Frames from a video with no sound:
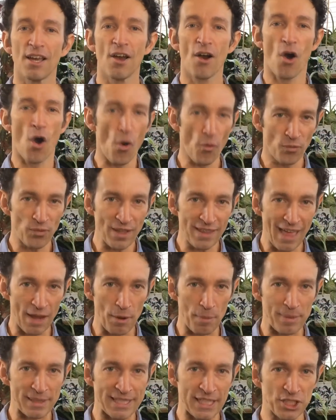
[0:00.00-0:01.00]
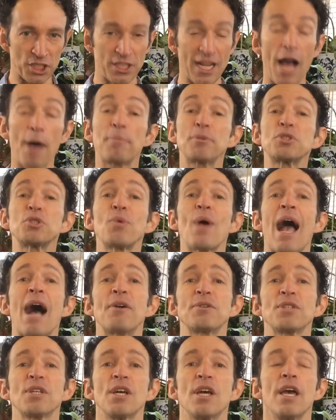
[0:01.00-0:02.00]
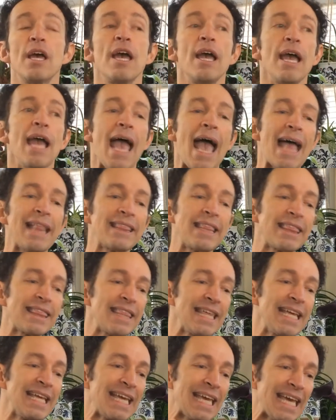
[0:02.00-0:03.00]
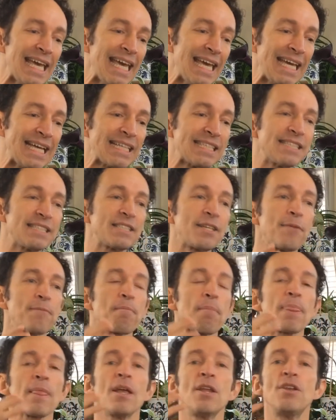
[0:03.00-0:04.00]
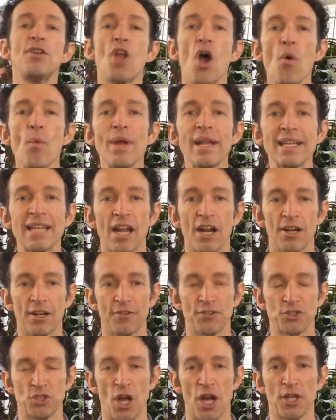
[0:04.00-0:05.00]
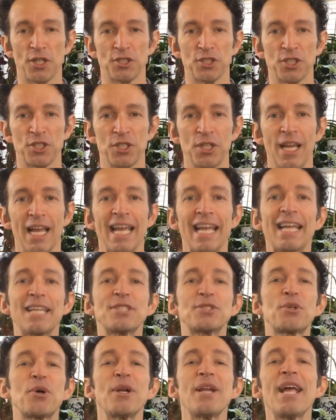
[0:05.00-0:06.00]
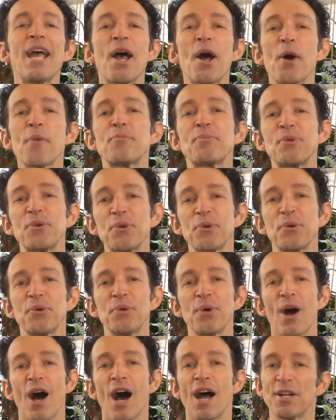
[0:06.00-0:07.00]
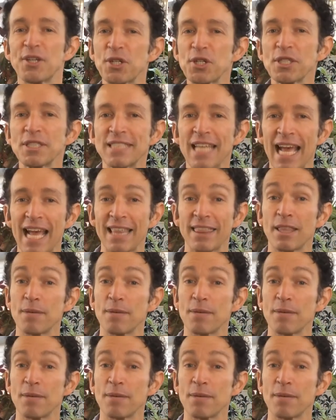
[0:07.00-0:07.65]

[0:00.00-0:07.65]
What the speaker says: Hopefully that repetition helps you out. And the thing is, knowing narrative structure is going to help you understand